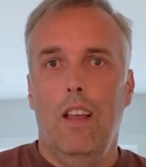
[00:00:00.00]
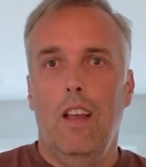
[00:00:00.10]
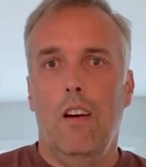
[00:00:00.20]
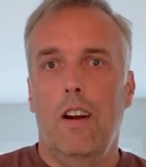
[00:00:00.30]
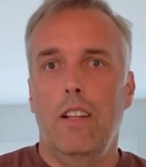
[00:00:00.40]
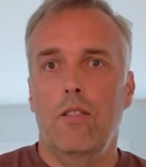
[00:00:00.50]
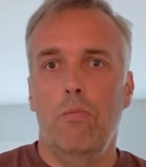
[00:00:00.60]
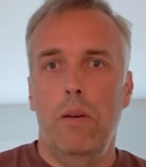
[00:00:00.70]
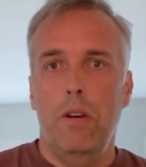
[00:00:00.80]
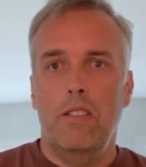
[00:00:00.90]
All right, so
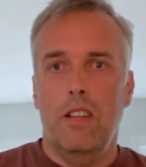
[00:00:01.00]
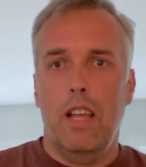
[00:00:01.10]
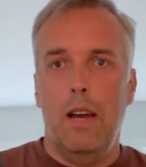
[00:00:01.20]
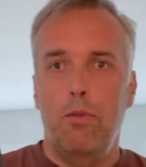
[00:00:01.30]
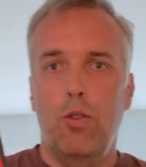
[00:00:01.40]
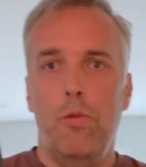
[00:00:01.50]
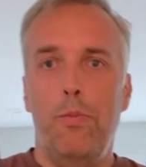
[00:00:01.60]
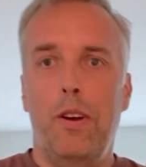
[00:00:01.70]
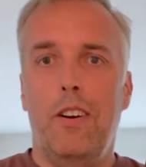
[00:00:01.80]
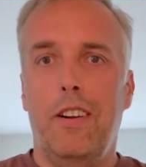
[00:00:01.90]
maybe it's a time to
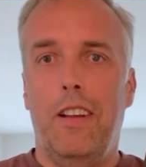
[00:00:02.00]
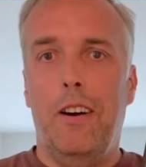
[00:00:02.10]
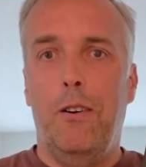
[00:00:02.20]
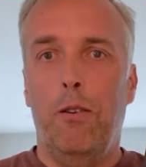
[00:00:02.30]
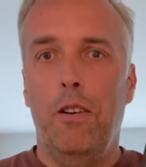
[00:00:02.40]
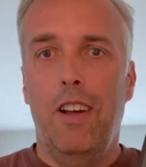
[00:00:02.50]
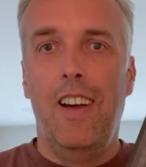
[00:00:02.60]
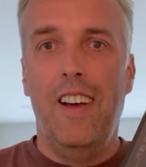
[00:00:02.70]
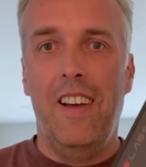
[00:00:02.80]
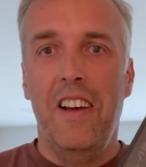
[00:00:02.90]
compare now
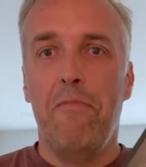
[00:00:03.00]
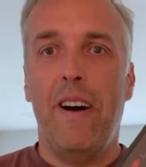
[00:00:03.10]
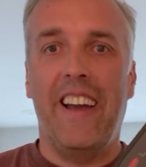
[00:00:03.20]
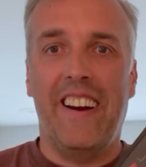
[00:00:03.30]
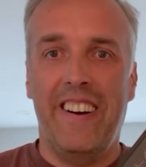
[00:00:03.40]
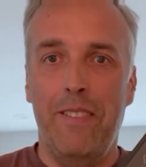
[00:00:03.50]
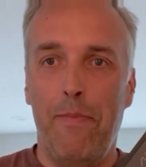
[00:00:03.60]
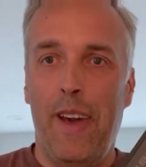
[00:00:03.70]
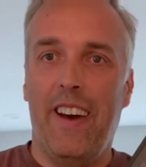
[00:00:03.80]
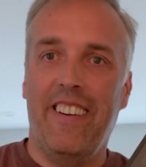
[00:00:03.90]
my current
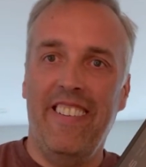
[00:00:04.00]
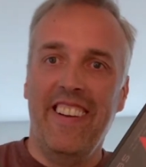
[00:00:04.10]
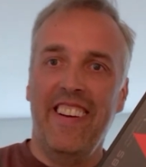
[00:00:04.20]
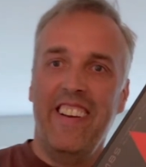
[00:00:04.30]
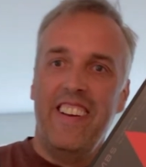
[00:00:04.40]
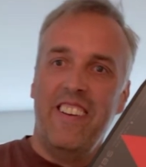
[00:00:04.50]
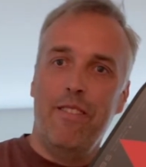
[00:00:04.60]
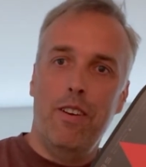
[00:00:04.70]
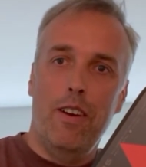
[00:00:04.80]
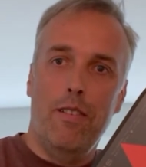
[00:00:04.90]
paddle
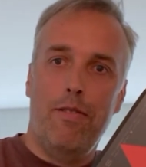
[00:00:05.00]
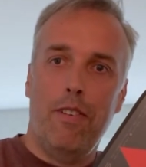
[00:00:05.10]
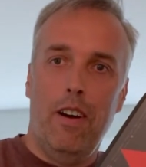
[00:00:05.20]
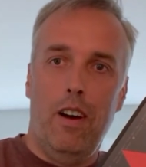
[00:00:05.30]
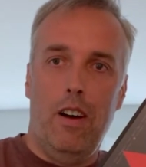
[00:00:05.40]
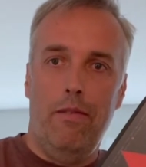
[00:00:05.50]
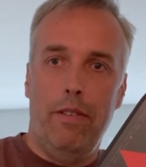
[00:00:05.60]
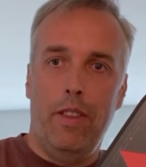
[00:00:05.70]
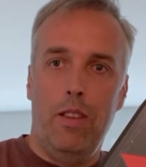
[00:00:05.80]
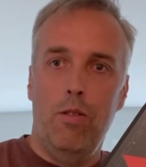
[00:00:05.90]
with
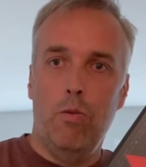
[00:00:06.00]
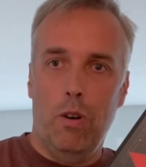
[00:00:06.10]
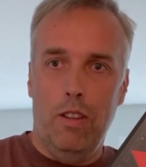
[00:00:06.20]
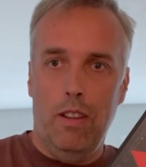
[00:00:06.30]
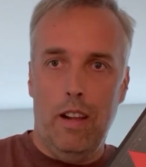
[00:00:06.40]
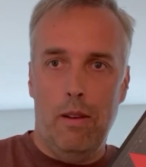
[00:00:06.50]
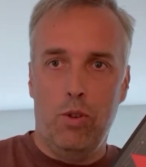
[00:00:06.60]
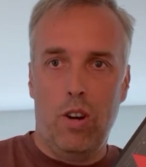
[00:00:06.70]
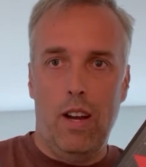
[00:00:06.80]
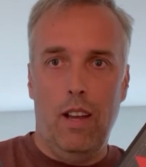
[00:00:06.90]
the new one that I'm
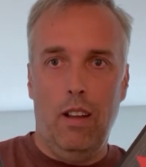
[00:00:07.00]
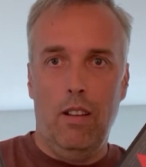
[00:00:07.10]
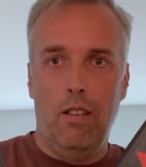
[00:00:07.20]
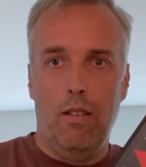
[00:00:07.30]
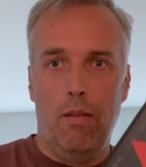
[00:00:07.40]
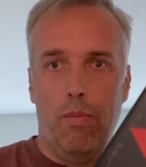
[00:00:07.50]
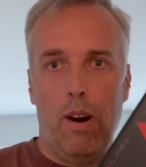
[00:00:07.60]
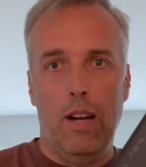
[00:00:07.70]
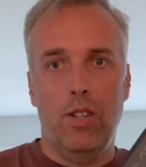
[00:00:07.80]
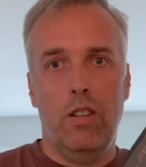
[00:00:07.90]
trying,
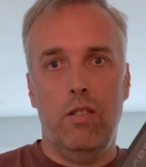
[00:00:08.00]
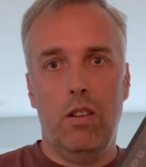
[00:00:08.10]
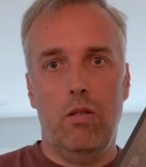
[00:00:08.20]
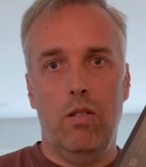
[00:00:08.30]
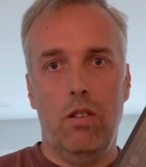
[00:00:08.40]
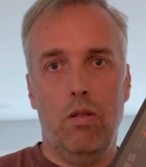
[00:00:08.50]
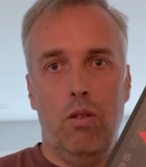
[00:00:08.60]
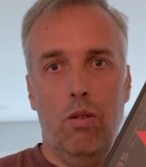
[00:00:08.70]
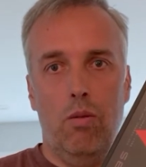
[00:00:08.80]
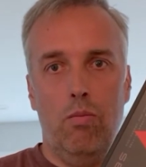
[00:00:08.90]
Project
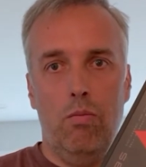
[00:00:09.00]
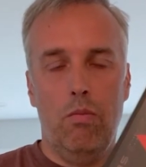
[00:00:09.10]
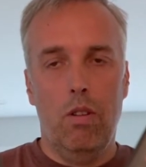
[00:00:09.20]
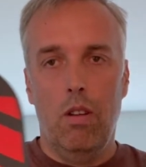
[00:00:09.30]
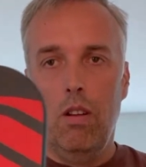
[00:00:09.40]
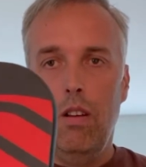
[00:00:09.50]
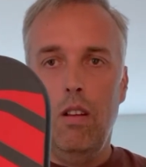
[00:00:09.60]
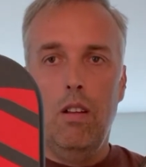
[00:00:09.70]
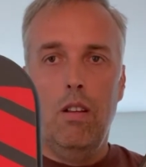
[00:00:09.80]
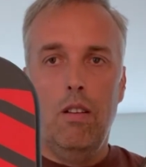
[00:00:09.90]
002
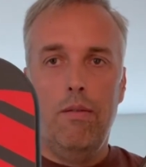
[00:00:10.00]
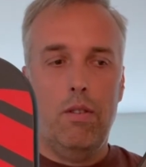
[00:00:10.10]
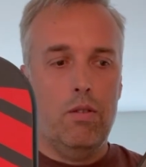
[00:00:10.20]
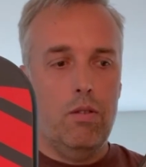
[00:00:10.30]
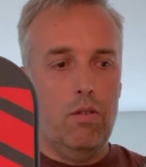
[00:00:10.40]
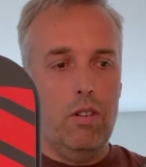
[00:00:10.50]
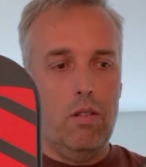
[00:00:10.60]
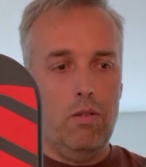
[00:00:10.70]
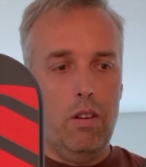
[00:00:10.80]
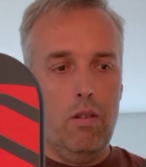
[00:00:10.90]
versus
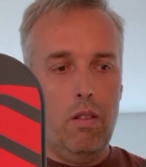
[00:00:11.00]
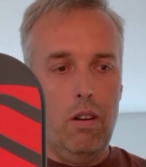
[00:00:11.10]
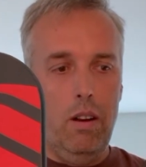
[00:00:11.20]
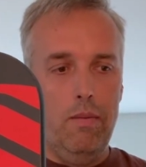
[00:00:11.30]
003.